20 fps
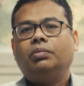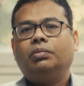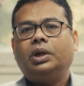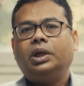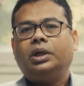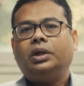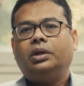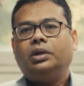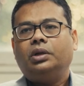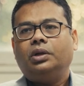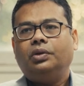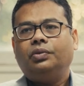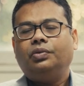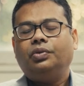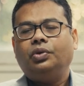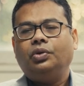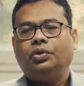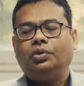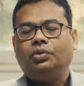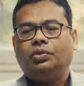But
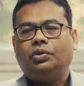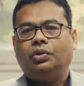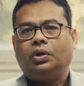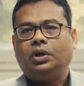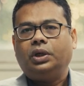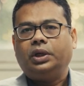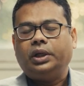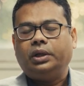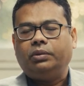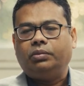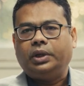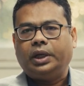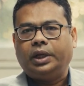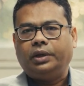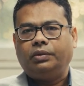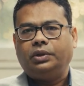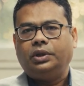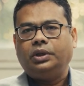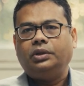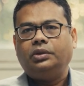if you don't have
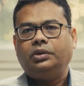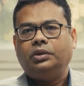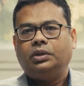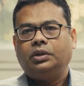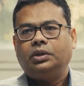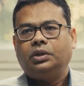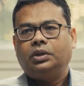diabetes,